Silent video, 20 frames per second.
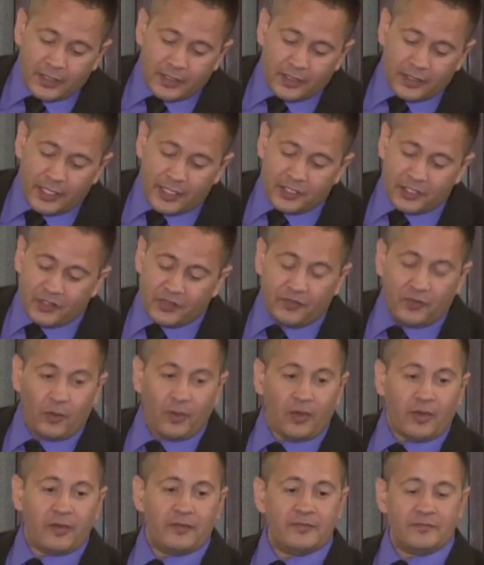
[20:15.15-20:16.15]
Galatians
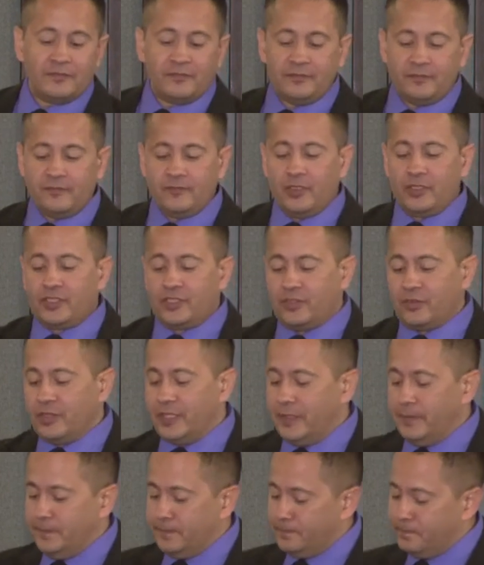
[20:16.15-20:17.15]
4, verse
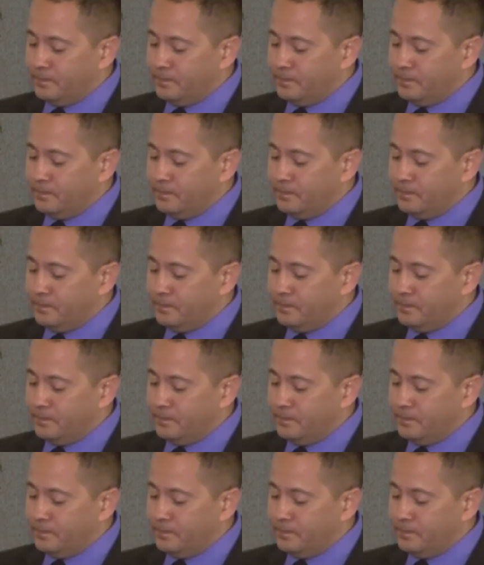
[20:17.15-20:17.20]
3.